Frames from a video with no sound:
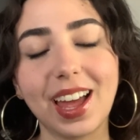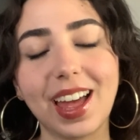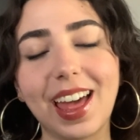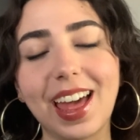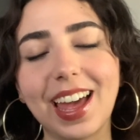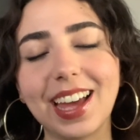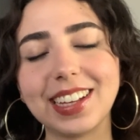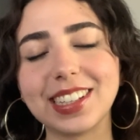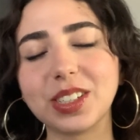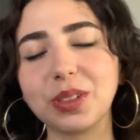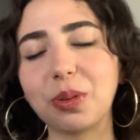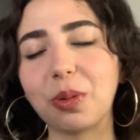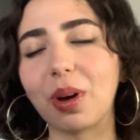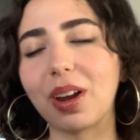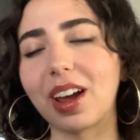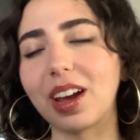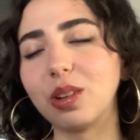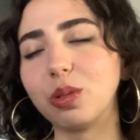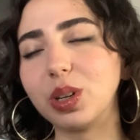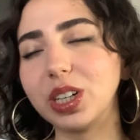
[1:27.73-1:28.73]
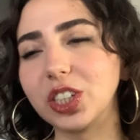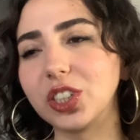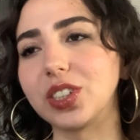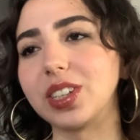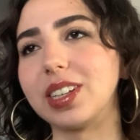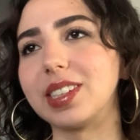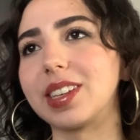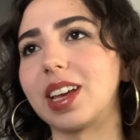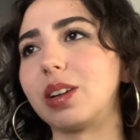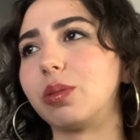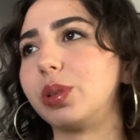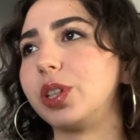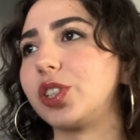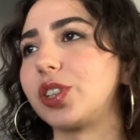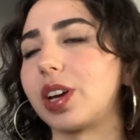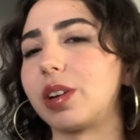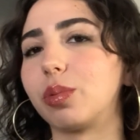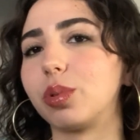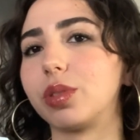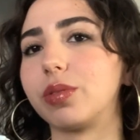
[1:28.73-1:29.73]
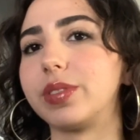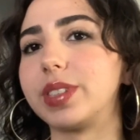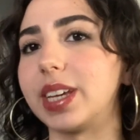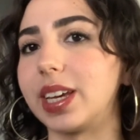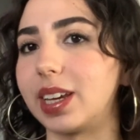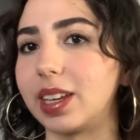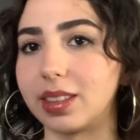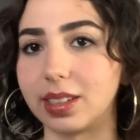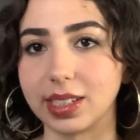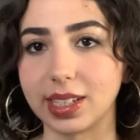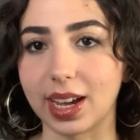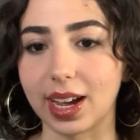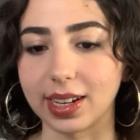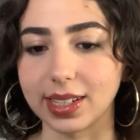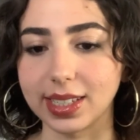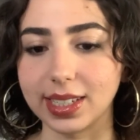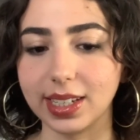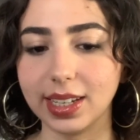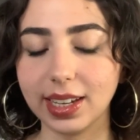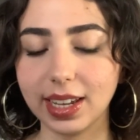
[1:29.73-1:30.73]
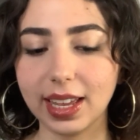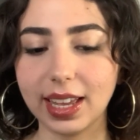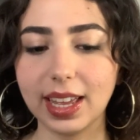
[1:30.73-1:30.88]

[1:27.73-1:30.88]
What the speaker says: And what I wish I would have taken the taxi.